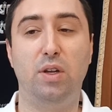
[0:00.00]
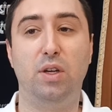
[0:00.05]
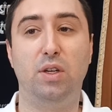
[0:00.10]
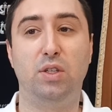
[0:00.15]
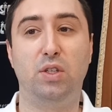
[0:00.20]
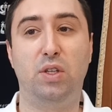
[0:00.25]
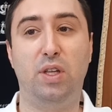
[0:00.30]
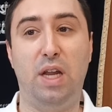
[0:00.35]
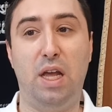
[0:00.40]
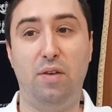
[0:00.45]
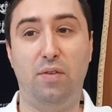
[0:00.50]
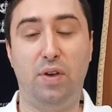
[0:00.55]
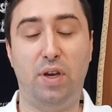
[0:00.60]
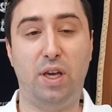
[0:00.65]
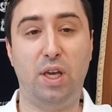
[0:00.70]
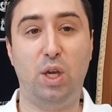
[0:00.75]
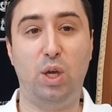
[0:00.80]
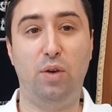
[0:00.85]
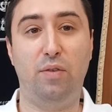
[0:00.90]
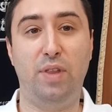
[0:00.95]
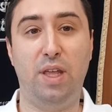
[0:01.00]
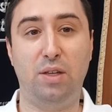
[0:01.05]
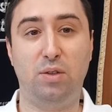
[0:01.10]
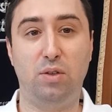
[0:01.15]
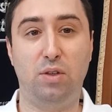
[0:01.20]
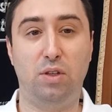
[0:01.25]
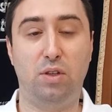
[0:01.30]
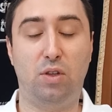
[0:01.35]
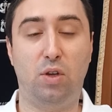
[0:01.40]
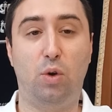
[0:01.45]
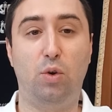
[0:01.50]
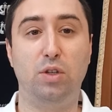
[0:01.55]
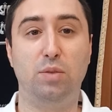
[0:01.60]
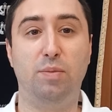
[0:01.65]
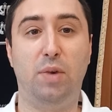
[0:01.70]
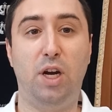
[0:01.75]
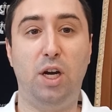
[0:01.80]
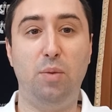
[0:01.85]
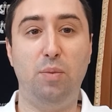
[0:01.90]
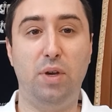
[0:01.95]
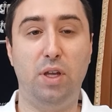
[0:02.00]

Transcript: So then I have a chiyuv, and that's what the Torah's marba.